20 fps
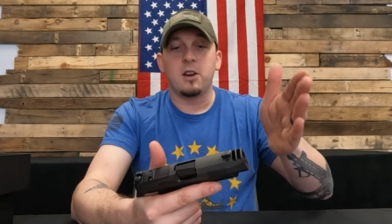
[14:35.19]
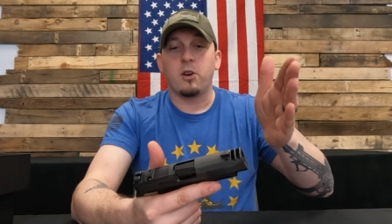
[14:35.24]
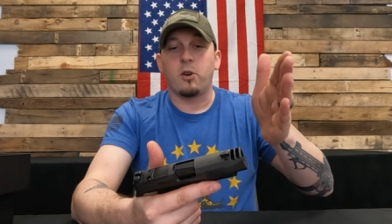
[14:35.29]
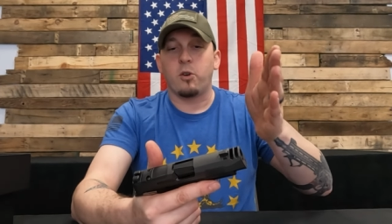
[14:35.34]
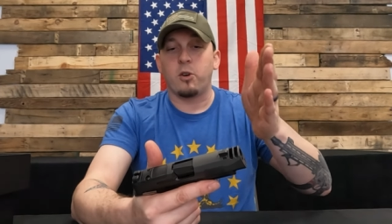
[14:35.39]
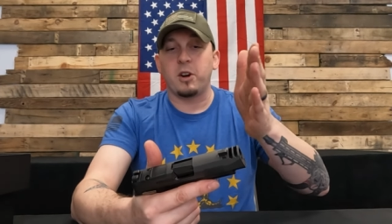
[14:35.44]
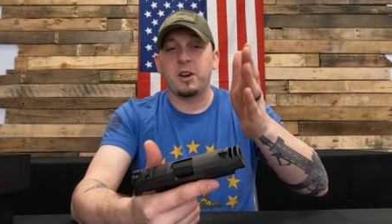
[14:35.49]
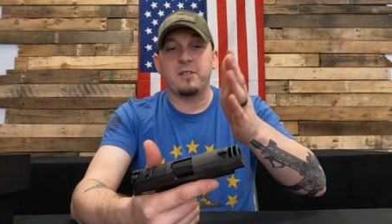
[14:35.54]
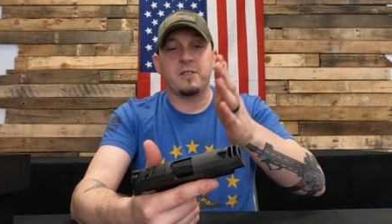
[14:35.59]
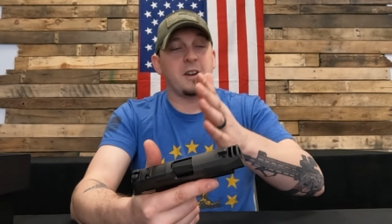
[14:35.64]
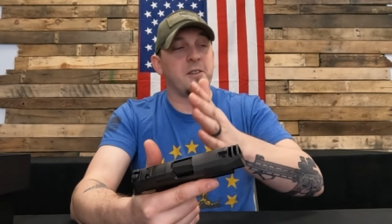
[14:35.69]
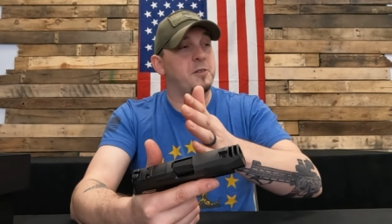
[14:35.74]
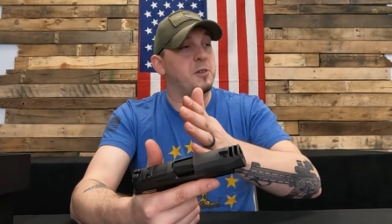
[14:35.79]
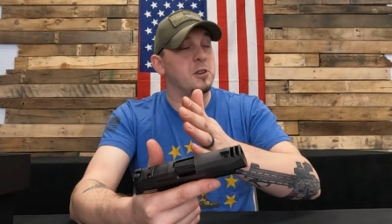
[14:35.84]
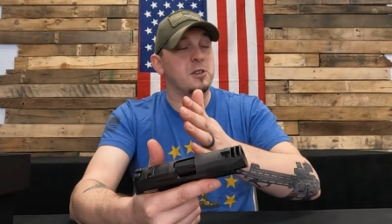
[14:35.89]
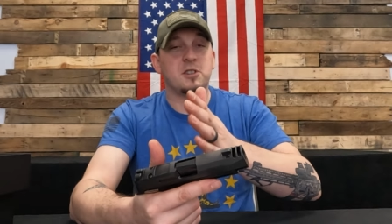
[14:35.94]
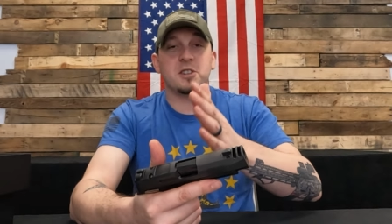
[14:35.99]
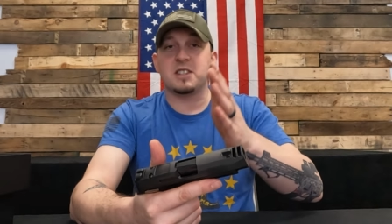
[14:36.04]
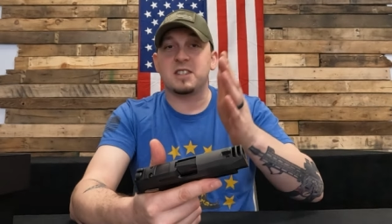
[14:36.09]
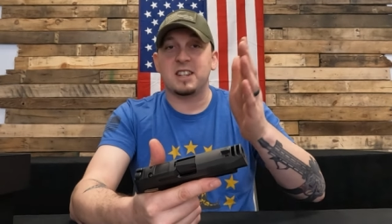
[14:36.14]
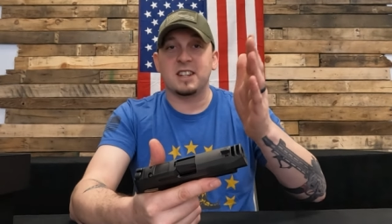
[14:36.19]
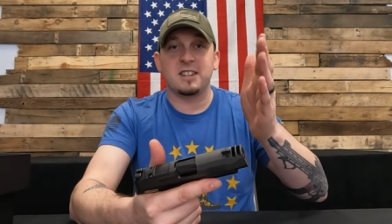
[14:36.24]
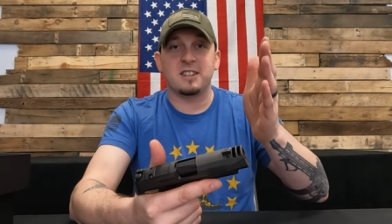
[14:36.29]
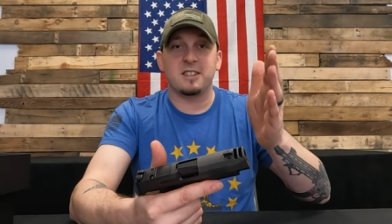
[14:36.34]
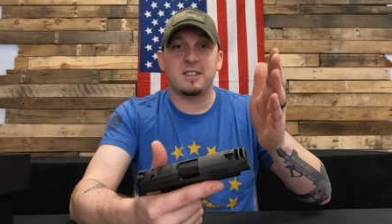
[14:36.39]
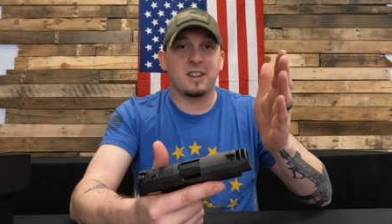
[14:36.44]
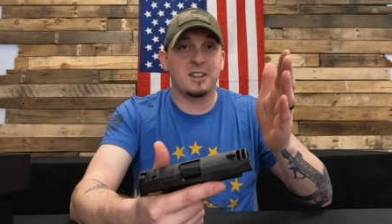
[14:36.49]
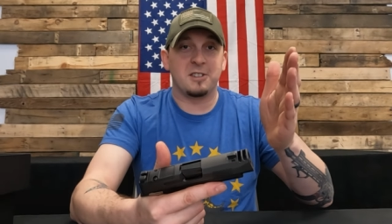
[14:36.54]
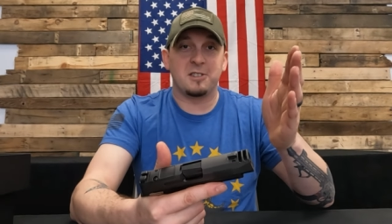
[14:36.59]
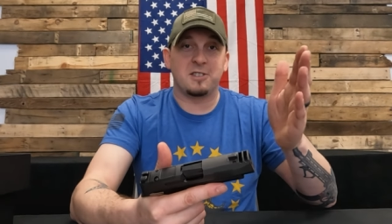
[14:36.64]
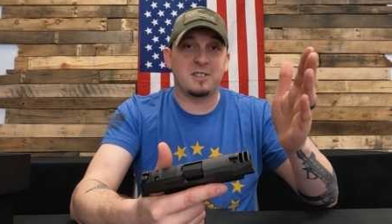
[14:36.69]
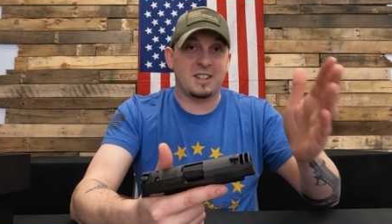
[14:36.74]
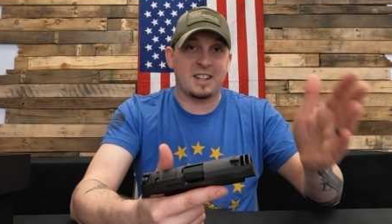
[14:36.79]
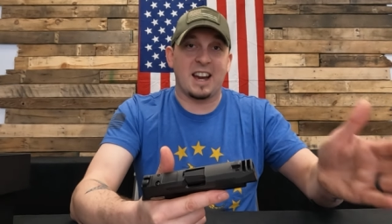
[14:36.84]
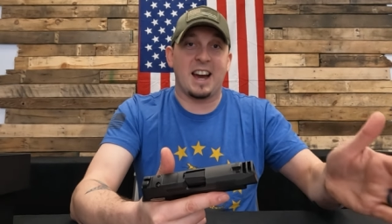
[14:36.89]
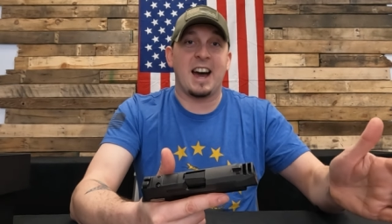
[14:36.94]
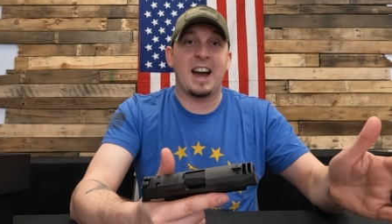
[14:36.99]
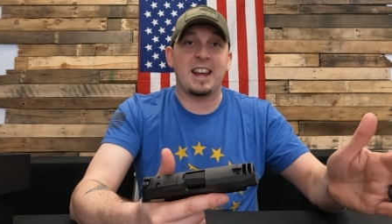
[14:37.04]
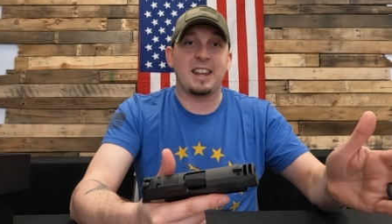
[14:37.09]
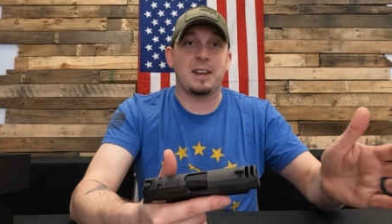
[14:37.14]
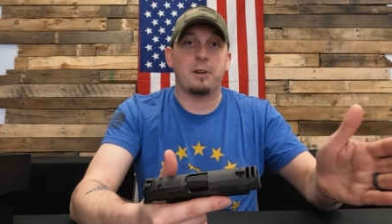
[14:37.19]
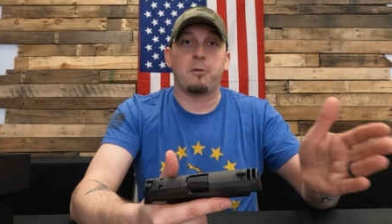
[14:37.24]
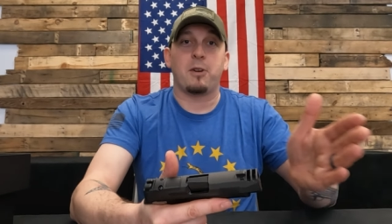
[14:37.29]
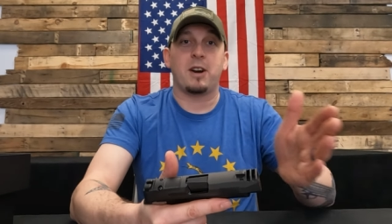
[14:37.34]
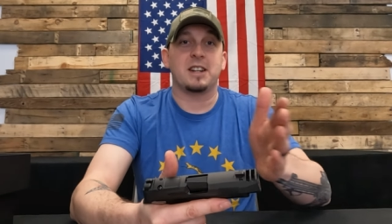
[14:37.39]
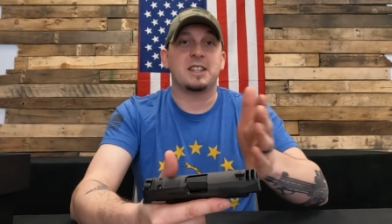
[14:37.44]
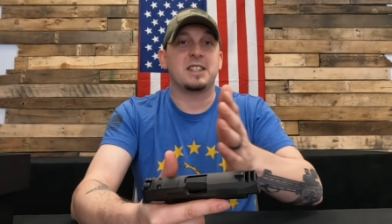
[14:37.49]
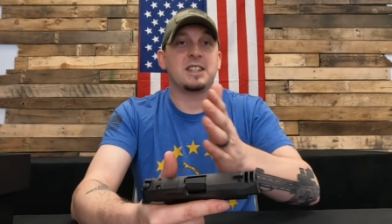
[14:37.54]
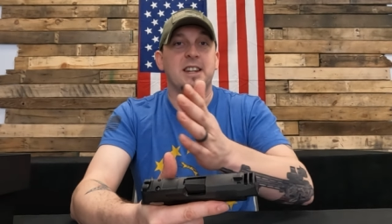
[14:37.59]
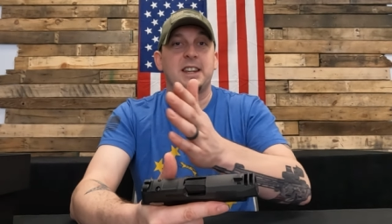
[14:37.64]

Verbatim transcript: or even if you're just a, a guy that wants